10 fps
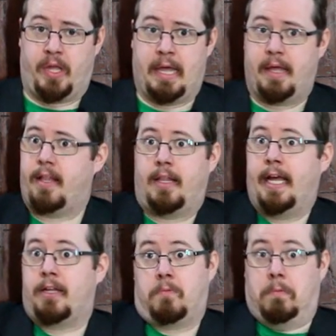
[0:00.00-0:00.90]
Uh,
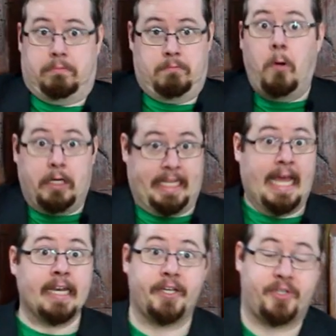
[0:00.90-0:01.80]
like, what
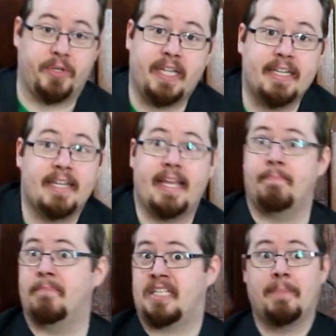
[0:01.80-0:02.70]
can it do? In,
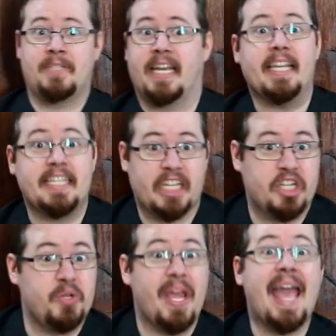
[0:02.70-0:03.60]
in some settings, it
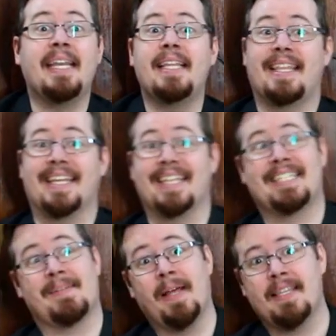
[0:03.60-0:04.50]
can do anything. In
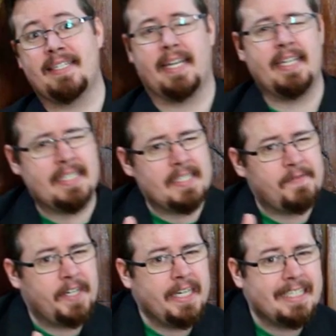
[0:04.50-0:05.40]
some other settings, it's
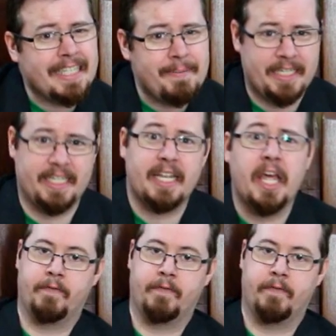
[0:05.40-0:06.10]
very limited.